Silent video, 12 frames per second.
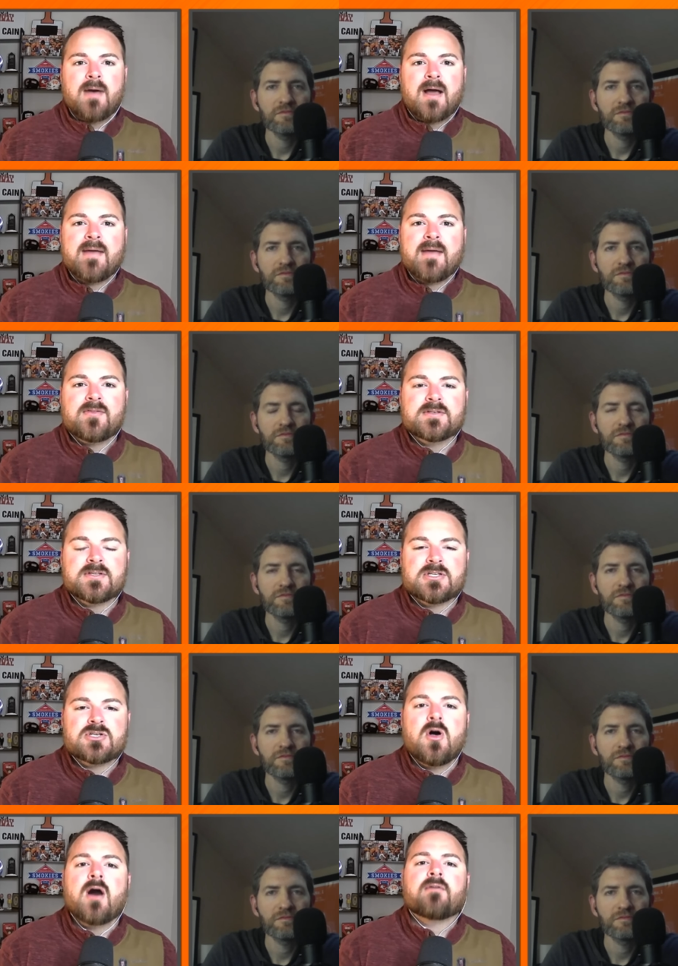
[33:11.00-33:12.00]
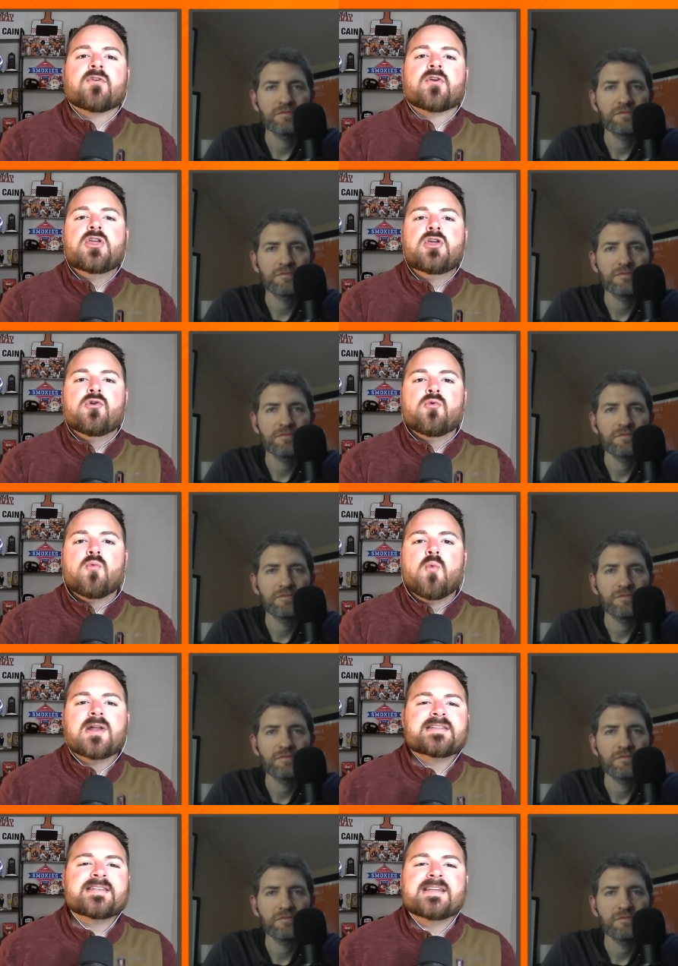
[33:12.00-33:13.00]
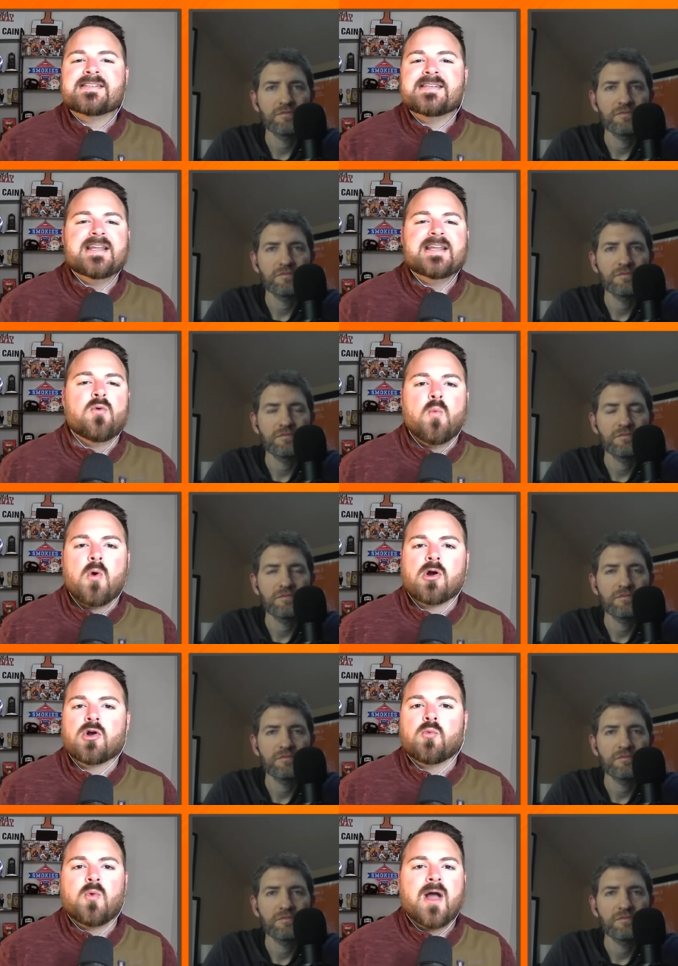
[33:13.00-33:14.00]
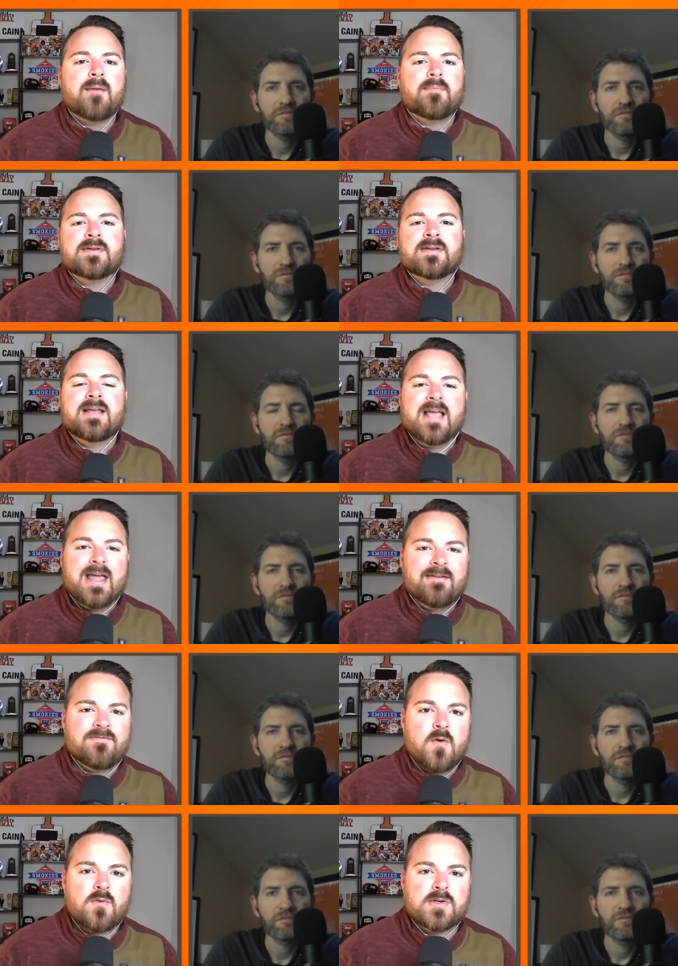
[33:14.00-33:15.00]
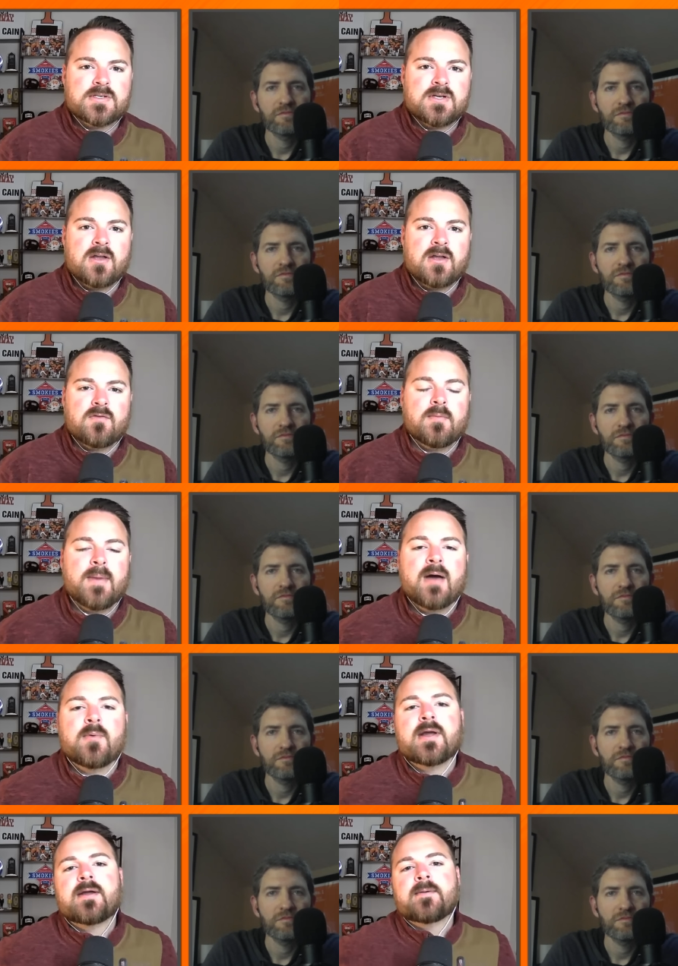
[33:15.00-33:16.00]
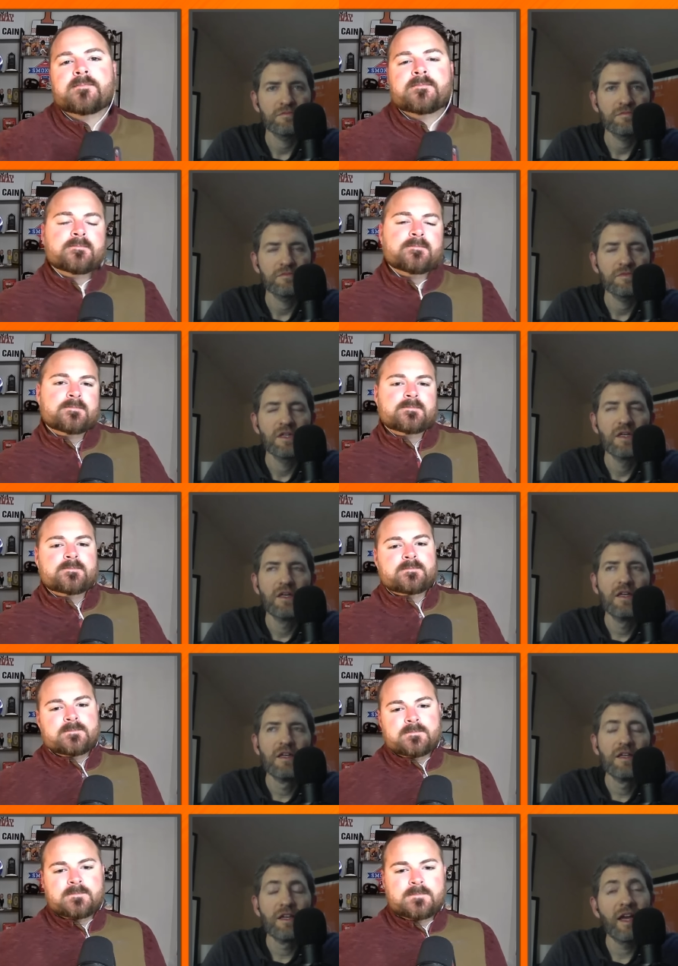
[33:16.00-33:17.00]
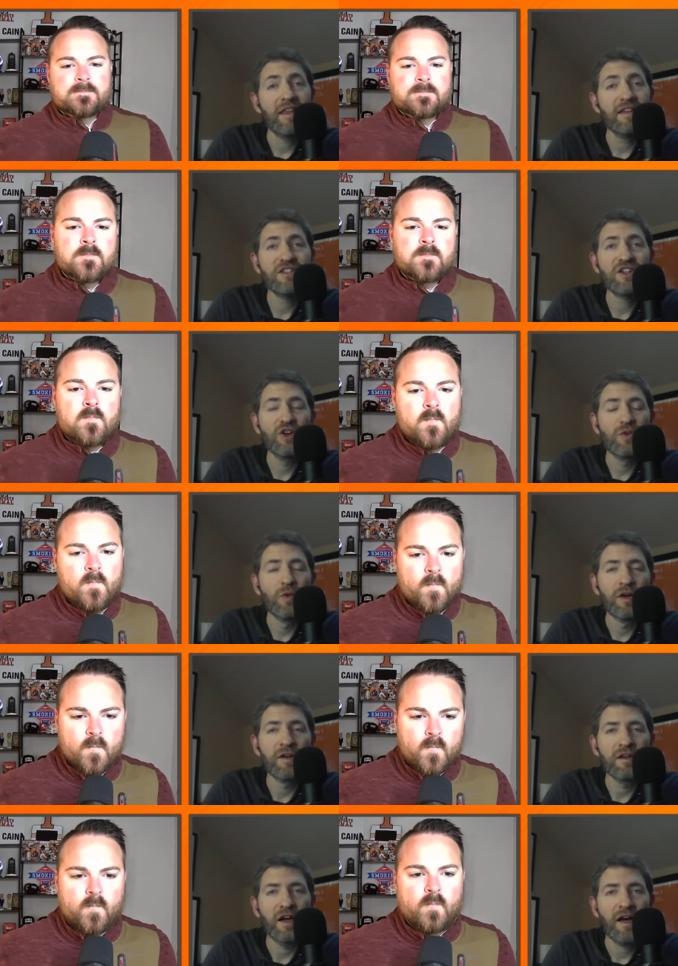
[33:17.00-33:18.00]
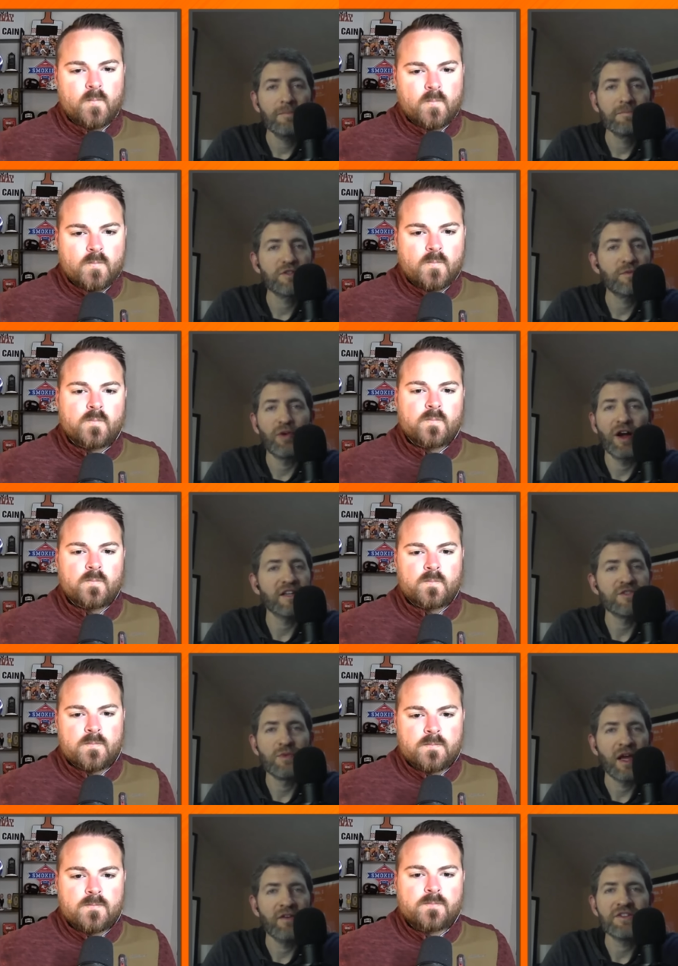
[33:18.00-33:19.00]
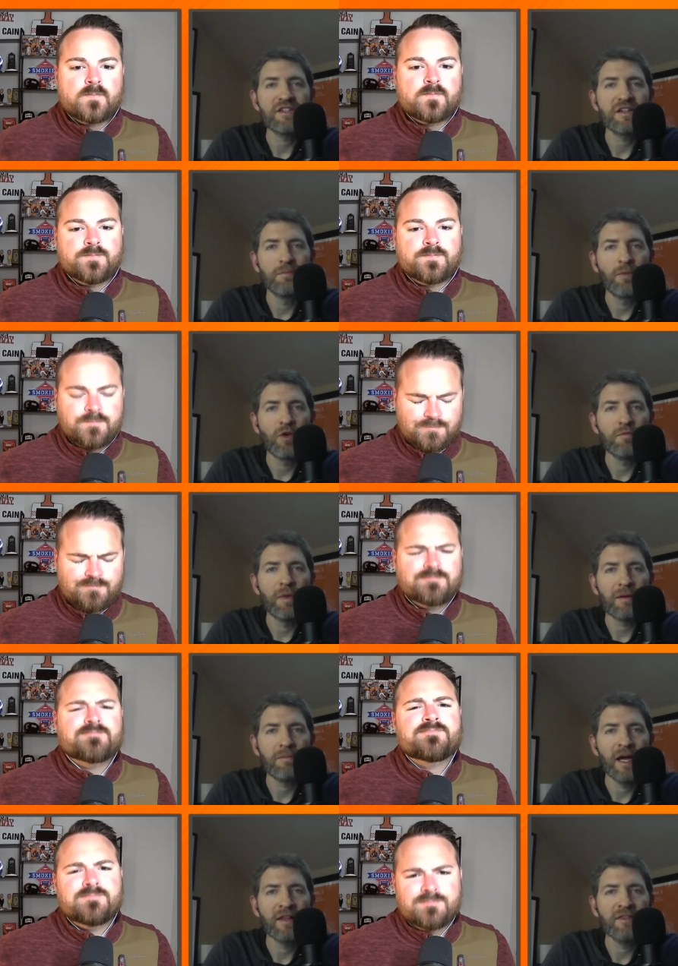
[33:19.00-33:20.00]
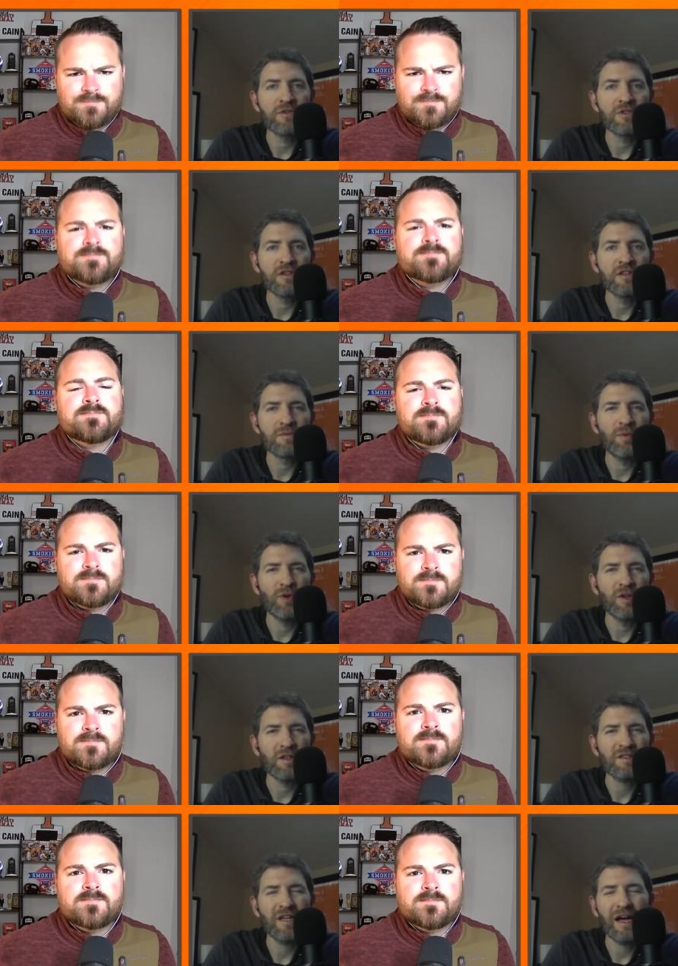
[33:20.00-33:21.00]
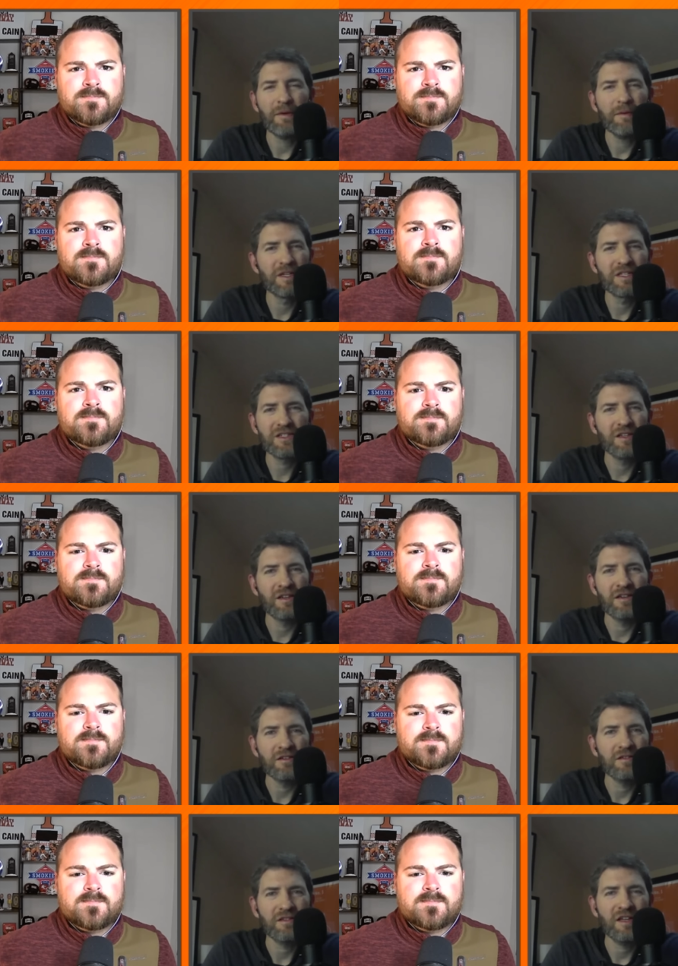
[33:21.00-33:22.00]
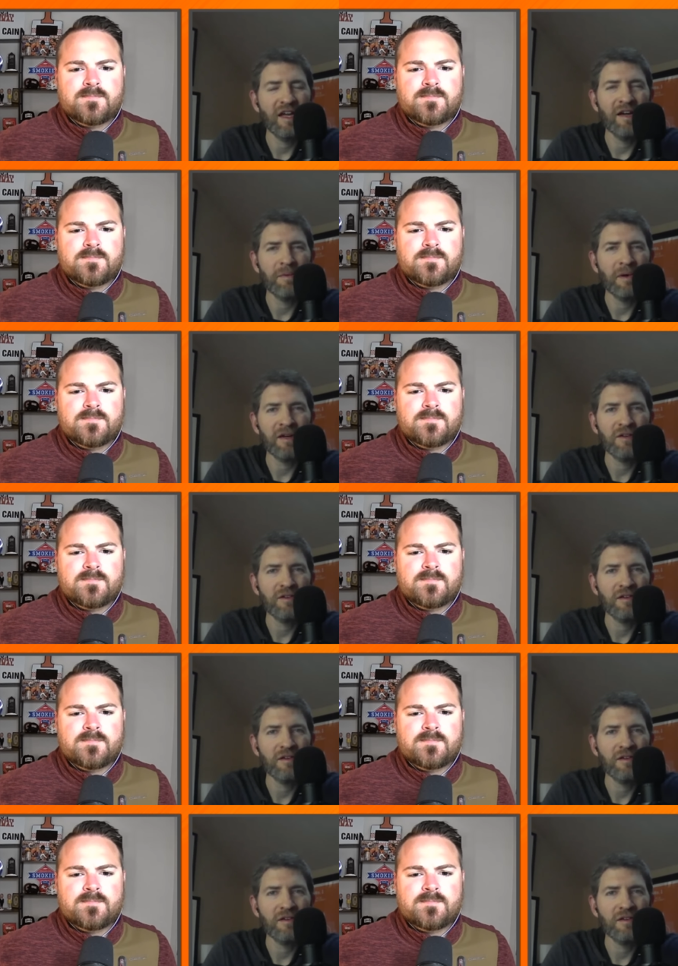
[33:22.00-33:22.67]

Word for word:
Speaker 1: Mike Matthews in the slot. For you, what does Tennessee need to work, rep, and focus on over the bye week?
Speaker 2: Yeah, that's a good one. I'm surprised we haven't seen more of Mike Matthews at this point. Like, time he missed in camp, I don't.